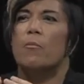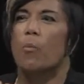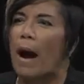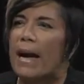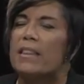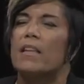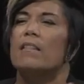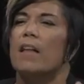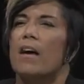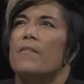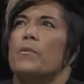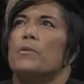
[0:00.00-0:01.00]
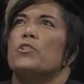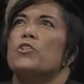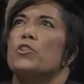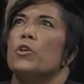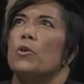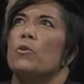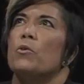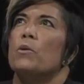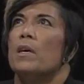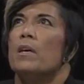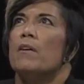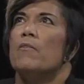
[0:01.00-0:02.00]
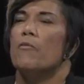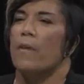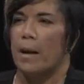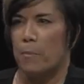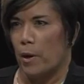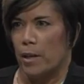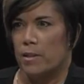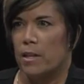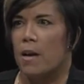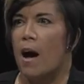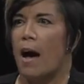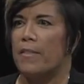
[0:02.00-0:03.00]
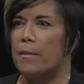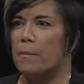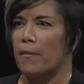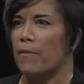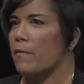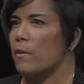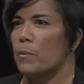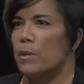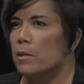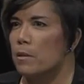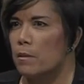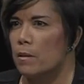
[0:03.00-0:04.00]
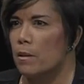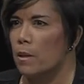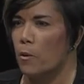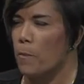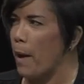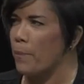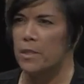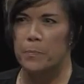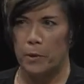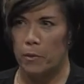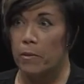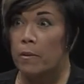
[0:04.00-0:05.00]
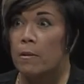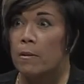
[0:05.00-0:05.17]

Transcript: Right, the love. It was so vibrant. I think my favorite was the Glitter Baptist booth.